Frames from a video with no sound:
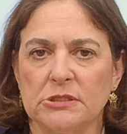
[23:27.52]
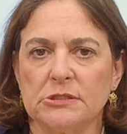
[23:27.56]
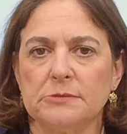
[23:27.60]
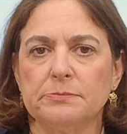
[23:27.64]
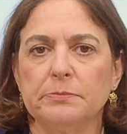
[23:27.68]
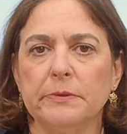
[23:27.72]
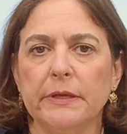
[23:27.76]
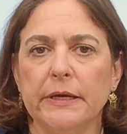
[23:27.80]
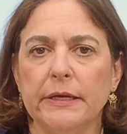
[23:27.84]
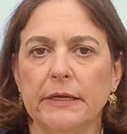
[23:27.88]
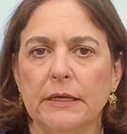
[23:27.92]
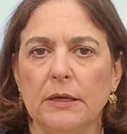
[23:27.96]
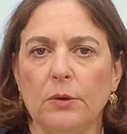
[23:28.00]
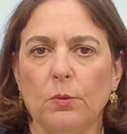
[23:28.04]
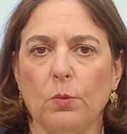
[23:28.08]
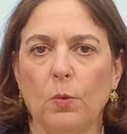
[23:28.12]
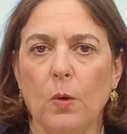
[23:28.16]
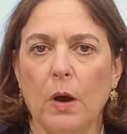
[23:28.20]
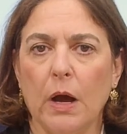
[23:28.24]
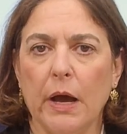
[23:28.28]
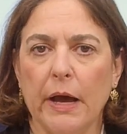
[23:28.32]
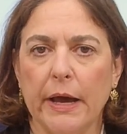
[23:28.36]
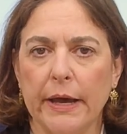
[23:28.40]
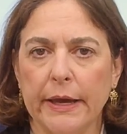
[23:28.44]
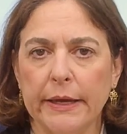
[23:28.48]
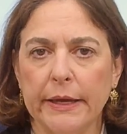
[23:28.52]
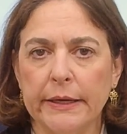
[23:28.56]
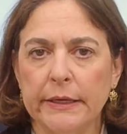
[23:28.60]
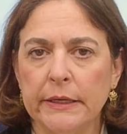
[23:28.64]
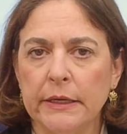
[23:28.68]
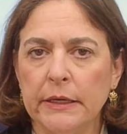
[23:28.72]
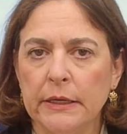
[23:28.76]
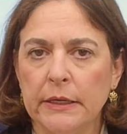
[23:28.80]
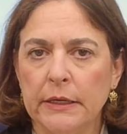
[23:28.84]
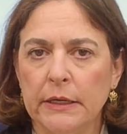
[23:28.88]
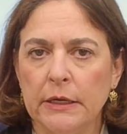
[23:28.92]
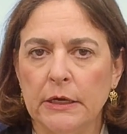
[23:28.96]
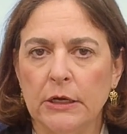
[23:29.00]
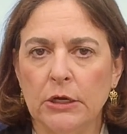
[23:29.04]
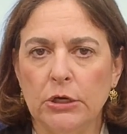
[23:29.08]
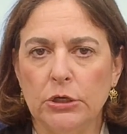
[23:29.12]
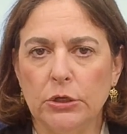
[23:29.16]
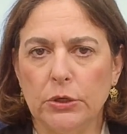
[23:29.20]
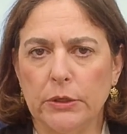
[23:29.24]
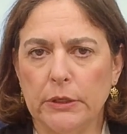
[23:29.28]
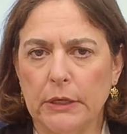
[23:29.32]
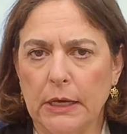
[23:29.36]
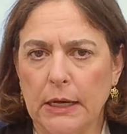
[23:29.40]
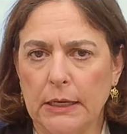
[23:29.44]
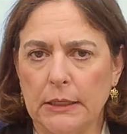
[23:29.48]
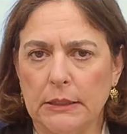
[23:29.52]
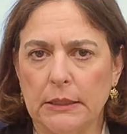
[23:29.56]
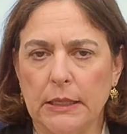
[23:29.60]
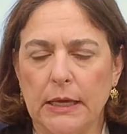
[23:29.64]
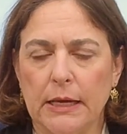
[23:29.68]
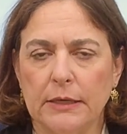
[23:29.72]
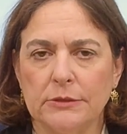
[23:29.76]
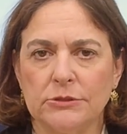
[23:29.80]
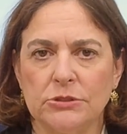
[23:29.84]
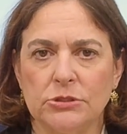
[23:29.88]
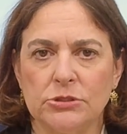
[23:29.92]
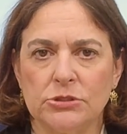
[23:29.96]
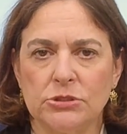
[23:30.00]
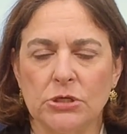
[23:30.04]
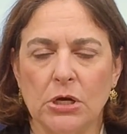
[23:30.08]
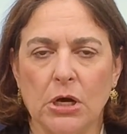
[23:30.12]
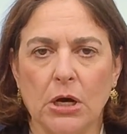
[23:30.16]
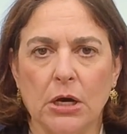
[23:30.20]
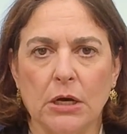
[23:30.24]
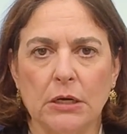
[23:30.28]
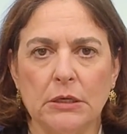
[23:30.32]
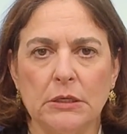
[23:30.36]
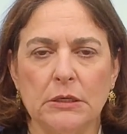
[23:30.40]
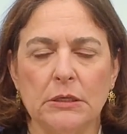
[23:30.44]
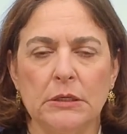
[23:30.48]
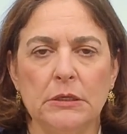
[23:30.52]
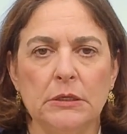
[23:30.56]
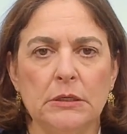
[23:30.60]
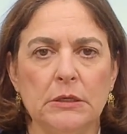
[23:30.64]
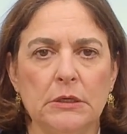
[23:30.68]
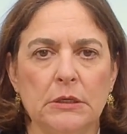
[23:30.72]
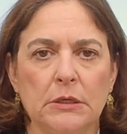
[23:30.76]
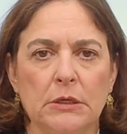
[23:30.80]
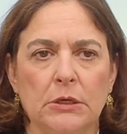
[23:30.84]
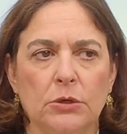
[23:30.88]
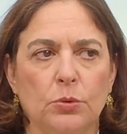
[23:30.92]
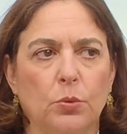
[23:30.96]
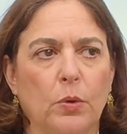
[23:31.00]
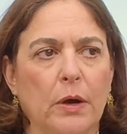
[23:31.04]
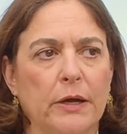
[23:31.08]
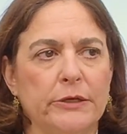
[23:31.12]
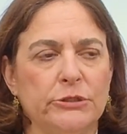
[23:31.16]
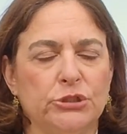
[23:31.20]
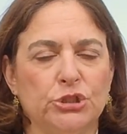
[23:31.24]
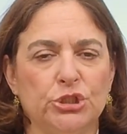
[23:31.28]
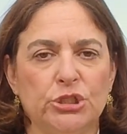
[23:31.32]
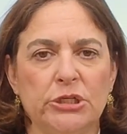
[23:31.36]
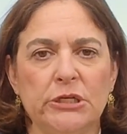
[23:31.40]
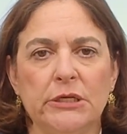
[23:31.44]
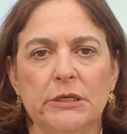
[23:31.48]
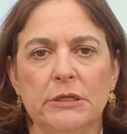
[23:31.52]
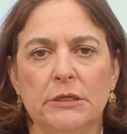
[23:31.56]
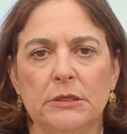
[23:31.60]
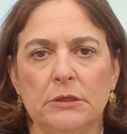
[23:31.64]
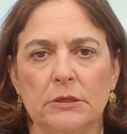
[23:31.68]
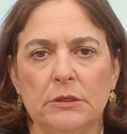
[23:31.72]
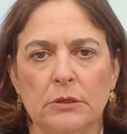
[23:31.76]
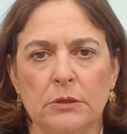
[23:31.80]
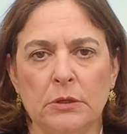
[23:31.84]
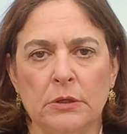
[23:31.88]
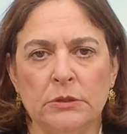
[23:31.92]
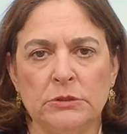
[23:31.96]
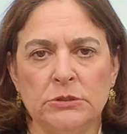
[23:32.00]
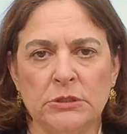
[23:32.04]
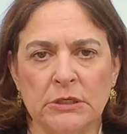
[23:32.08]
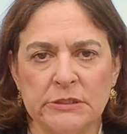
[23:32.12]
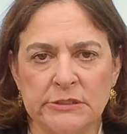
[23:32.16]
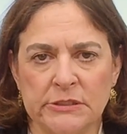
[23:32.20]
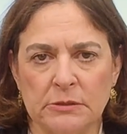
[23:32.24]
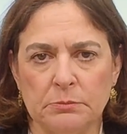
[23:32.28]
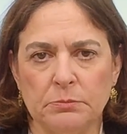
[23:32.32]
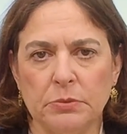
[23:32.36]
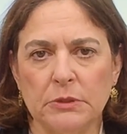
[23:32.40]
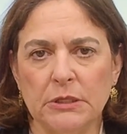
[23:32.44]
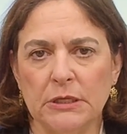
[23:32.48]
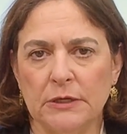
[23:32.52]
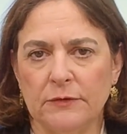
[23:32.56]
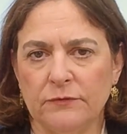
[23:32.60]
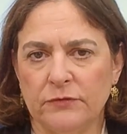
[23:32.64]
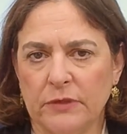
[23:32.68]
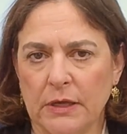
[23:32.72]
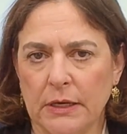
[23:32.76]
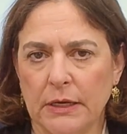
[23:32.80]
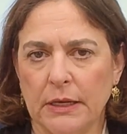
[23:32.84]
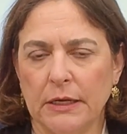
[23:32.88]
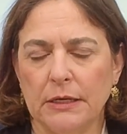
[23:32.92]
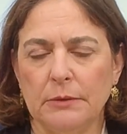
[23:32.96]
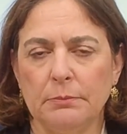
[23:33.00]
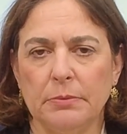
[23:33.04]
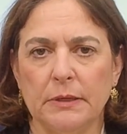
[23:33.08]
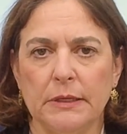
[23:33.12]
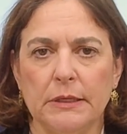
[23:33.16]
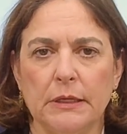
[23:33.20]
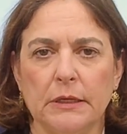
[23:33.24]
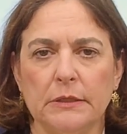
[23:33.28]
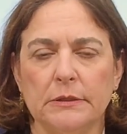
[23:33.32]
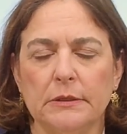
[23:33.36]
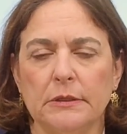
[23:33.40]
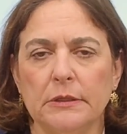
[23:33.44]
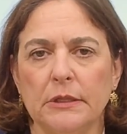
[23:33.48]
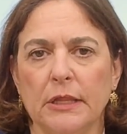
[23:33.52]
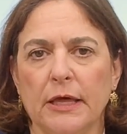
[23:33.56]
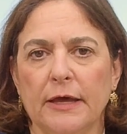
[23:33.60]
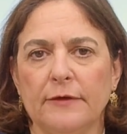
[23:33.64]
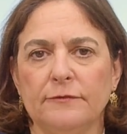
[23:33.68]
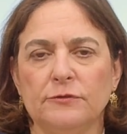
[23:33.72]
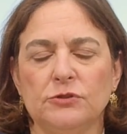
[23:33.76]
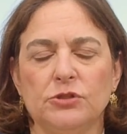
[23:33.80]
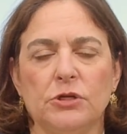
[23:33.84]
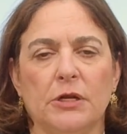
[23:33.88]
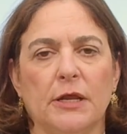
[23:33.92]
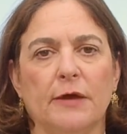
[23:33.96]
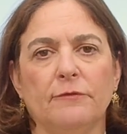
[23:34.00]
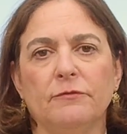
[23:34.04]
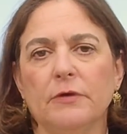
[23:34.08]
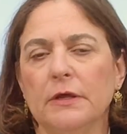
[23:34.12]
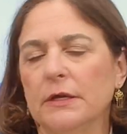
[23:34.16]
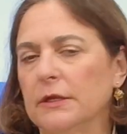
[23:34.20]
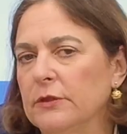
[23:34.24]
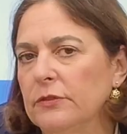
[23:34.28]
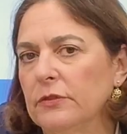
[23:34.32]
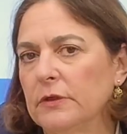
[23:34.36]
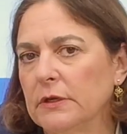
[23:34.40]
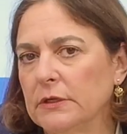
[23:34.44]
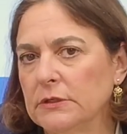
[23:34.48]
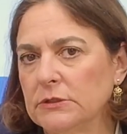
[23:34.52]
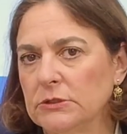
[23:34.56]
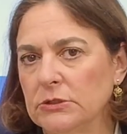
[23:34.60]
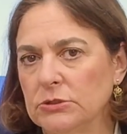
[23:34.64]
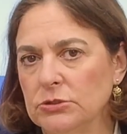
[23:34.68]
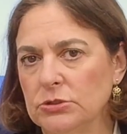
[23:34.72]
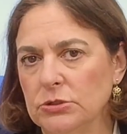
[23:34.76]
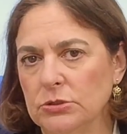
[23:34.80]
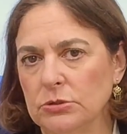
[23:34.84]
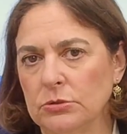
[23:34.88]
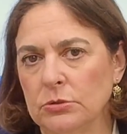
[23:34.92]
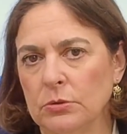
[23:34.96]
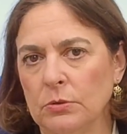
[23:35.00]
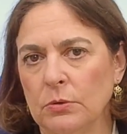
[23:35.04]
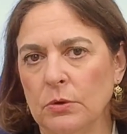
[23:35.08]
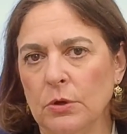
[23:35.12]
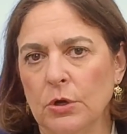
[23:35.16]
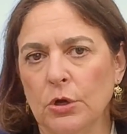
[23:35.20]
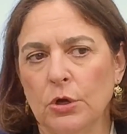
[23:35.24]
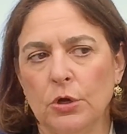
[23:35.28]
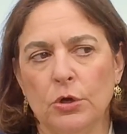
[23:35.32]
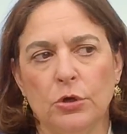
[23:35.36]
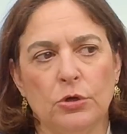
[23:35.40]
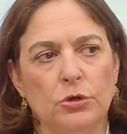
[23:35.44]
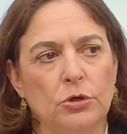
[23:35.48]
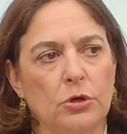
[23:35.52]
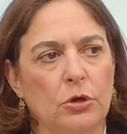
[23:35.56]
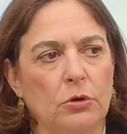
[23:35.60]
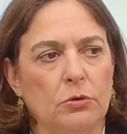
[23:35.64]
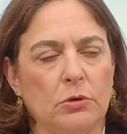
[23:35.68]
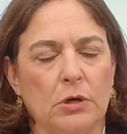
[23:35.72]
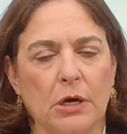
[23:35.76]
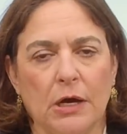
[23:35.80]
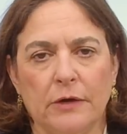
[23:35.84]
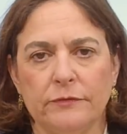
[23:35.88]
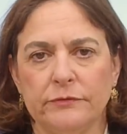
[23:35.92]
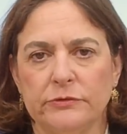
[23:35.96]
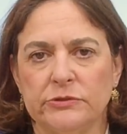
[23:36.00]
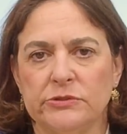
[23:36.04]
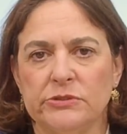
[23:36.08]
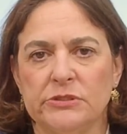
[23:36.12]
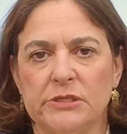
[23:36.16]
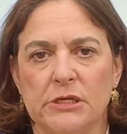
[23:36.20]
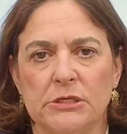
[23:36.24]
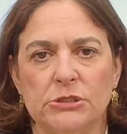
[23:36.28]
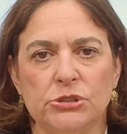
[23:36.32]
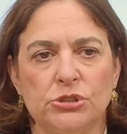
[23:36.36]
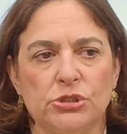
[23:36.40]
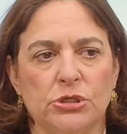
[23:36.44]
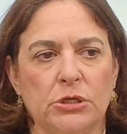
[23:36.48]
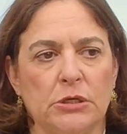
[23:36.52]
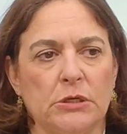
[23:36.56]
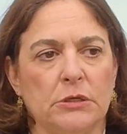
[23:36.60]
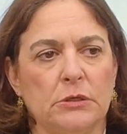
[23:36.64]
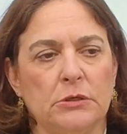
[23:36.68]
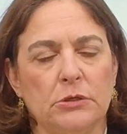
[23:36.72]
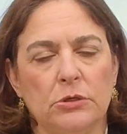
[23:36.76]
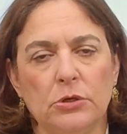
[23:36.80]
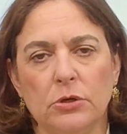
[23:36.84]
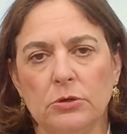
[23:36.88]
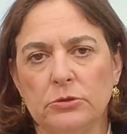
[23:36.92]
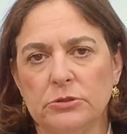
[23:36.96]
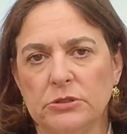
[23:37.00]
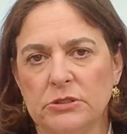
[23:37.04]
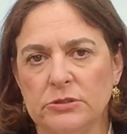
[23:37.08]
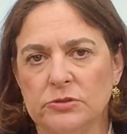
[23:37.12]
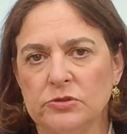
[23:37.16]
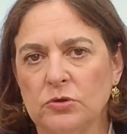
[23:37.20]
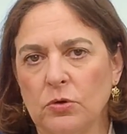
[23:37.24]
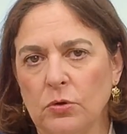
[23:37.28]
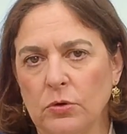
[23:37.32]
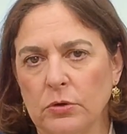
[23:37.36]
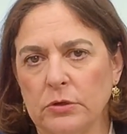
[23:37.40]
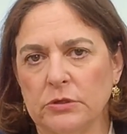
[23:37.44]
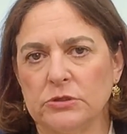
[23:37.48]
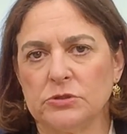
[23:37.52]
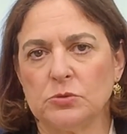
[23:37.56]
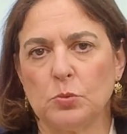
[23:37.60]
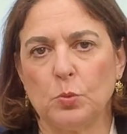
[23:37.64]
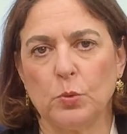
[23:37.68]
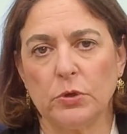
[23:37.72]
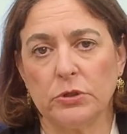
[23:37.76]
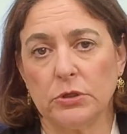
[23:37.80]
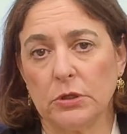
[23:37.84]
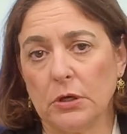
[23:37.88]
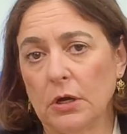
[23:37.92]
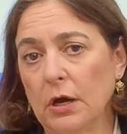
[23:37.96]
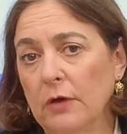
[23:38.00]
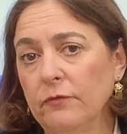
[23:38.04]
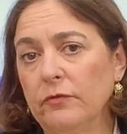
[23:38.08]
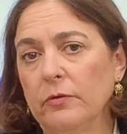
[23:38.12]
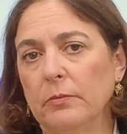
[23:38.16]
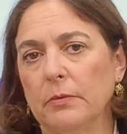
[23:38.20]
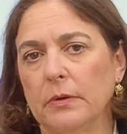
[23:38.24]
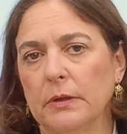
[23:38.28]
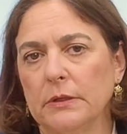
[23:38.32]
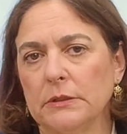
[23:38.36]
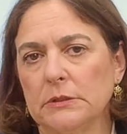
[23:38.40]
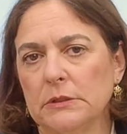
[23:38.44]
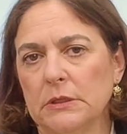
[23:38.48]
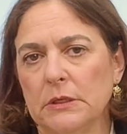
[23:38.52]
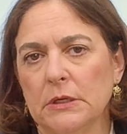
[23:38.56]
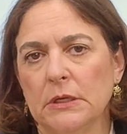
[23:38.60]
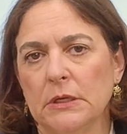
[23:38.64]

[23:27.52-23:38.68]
explaining why you're not allowed to talk, why she doesn't believe that anybody on the left should have anything to do, no conversation, no discourse with the government,